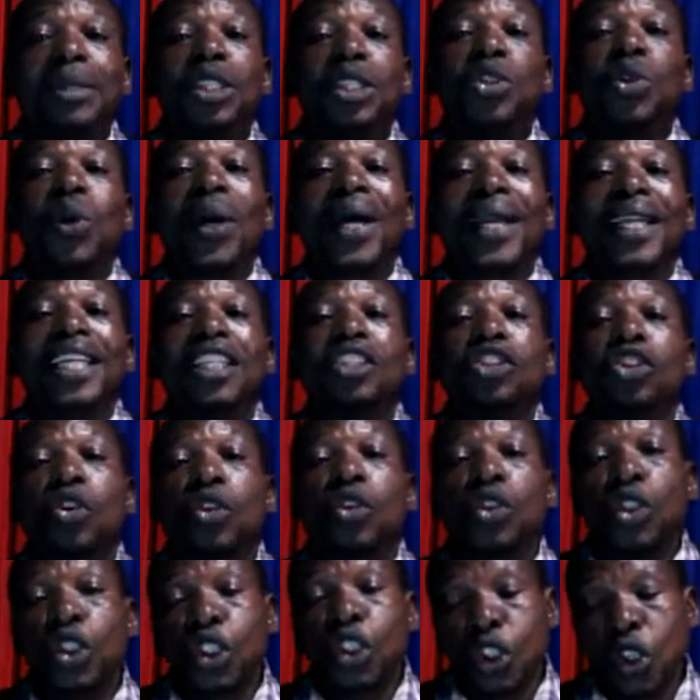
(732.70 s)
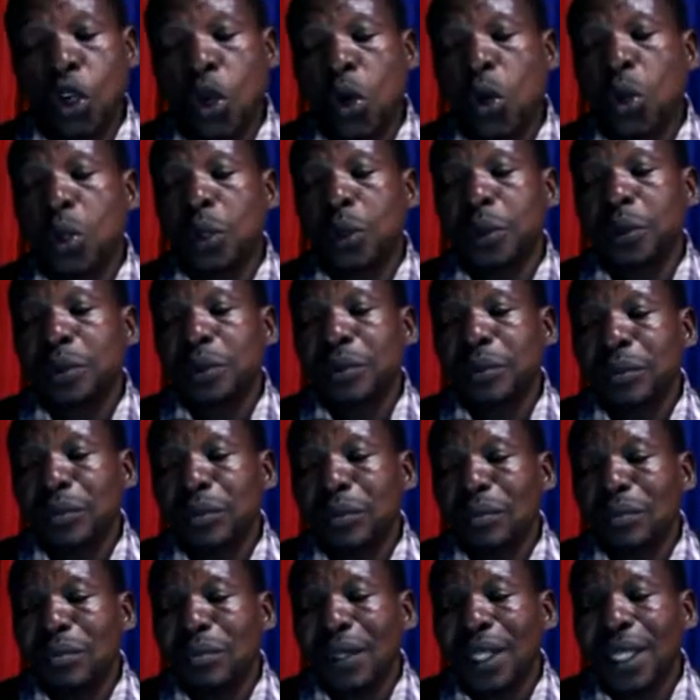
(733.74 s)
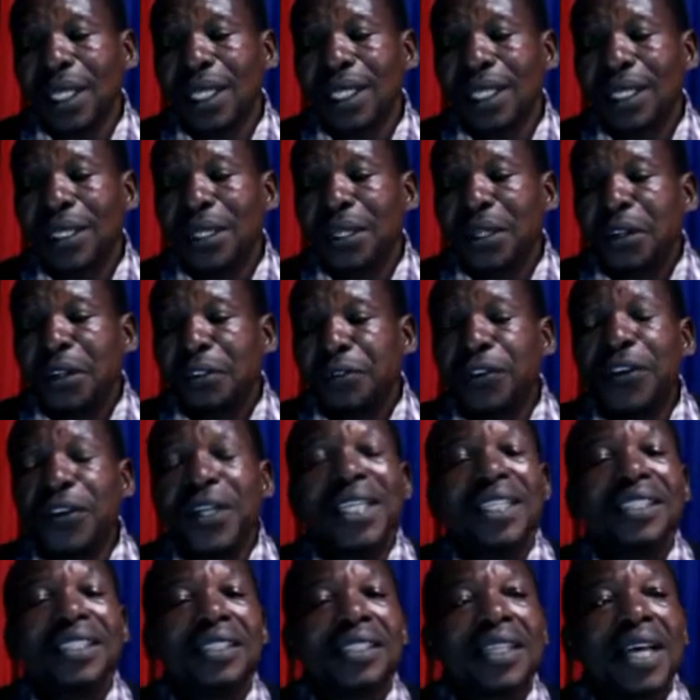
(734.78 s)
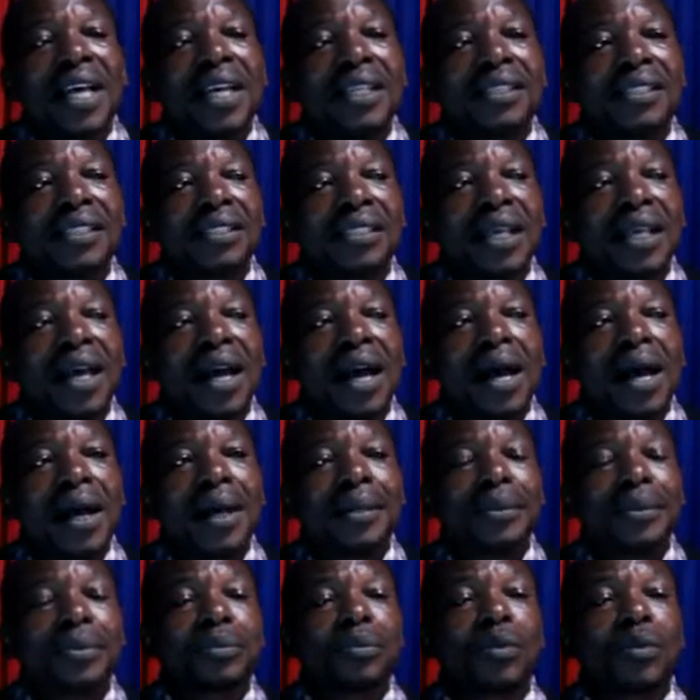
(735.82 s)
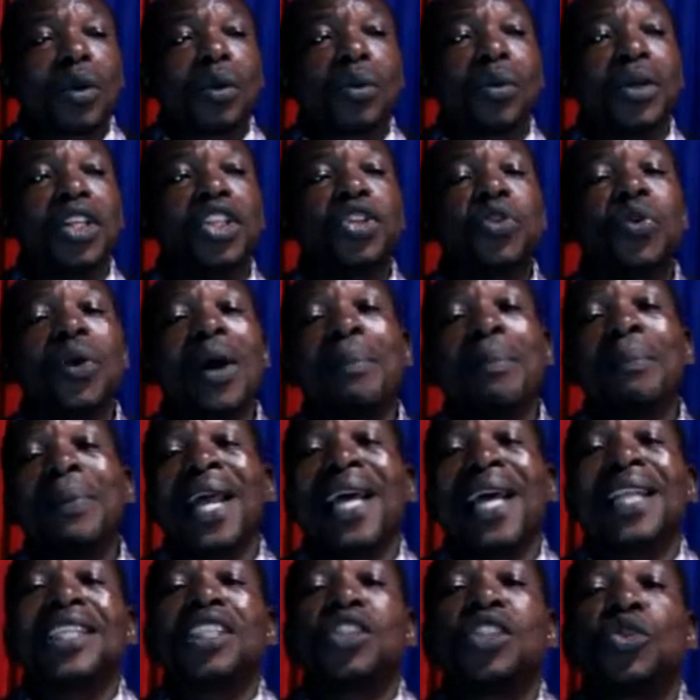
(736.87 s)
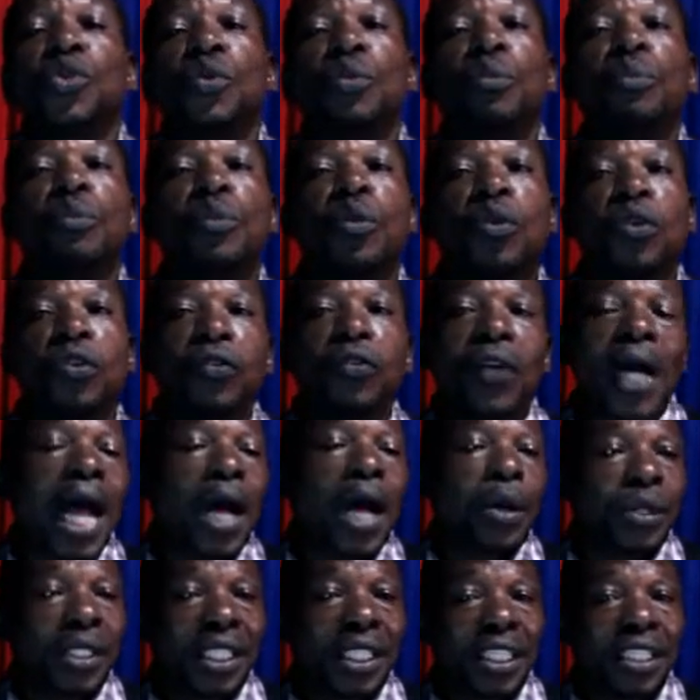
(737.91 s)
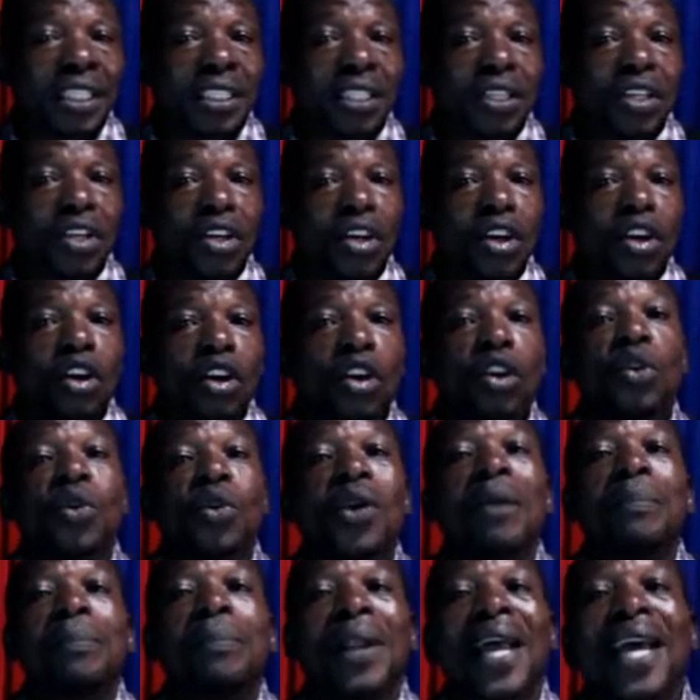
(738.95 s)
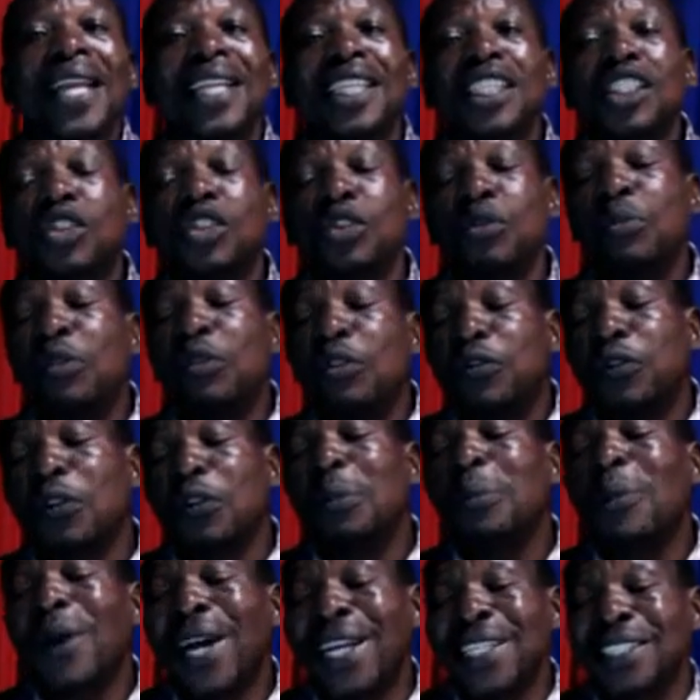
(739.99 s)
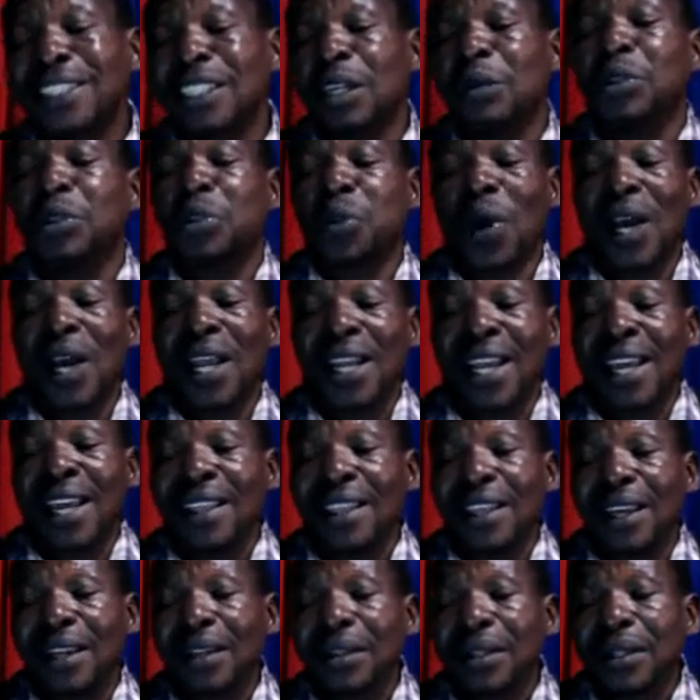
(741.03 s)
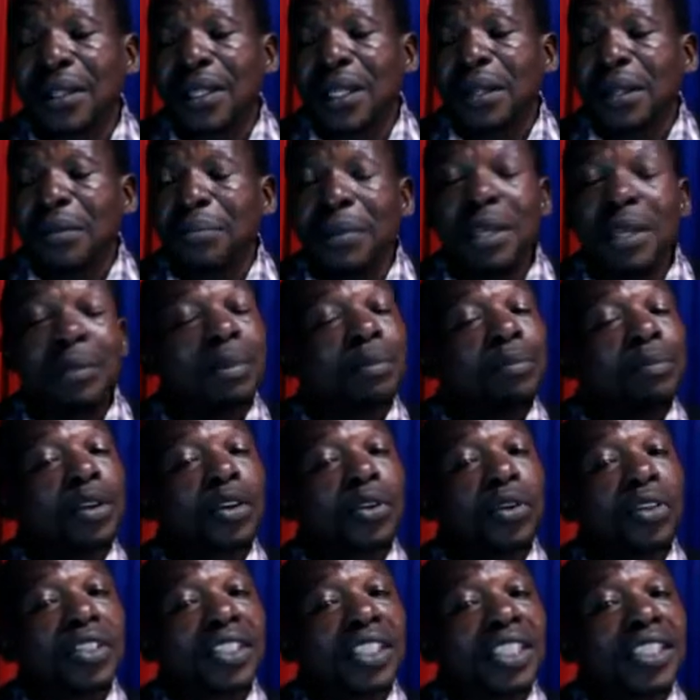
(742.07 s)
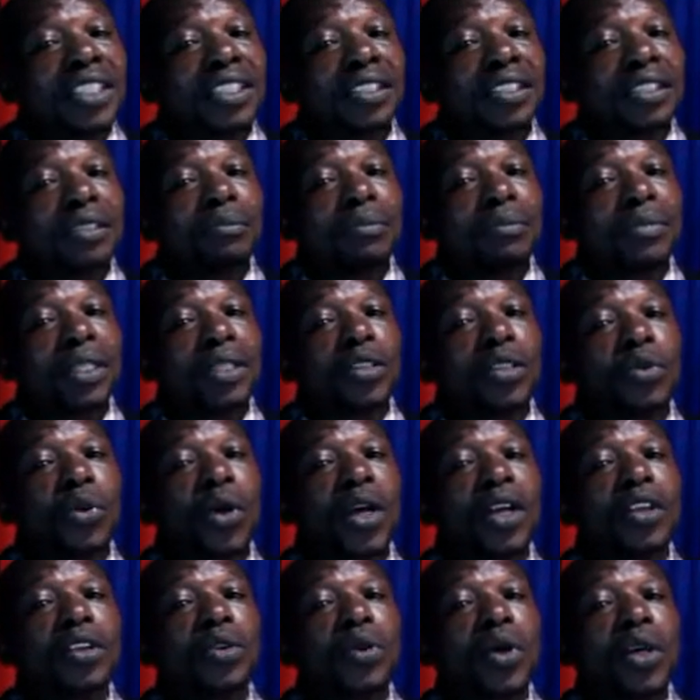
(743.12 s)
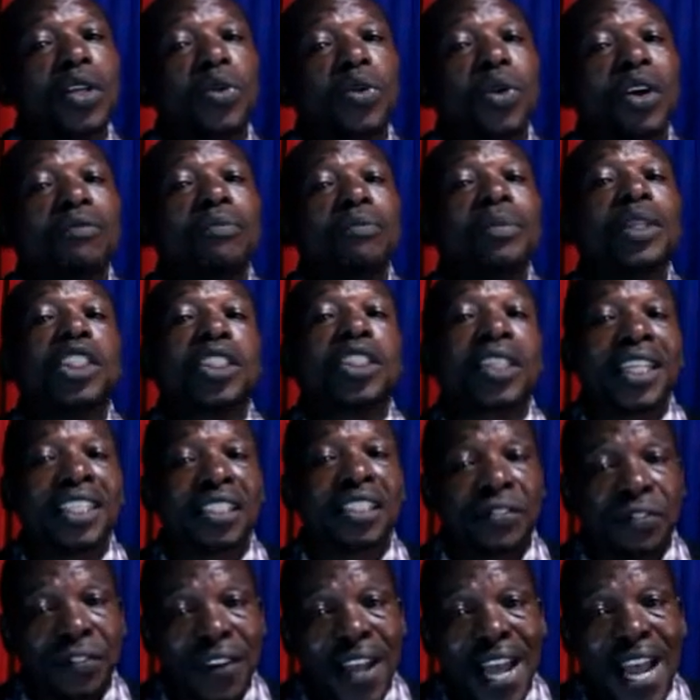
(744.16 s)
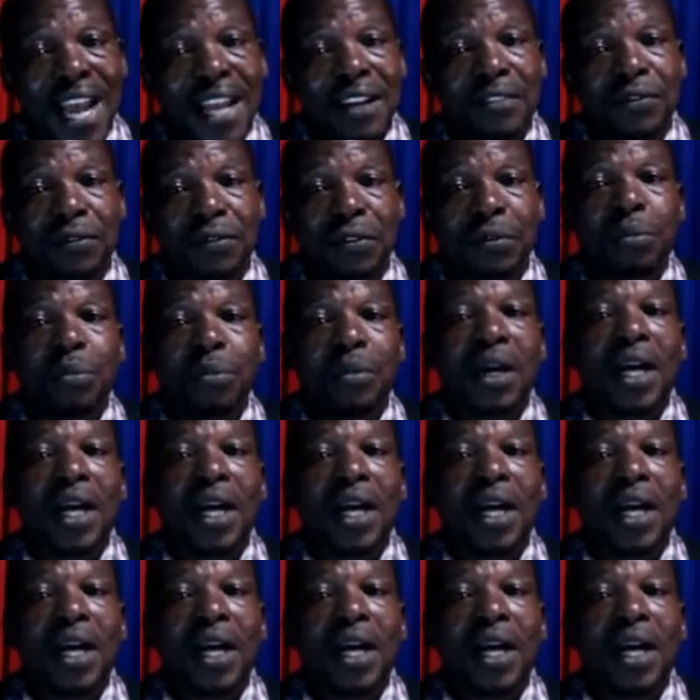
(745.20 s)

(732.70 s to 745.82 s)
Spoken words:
you are in control. For instance, when you are planning to move houses, or you are planning to move from one town to another, maybe because you have been transferred from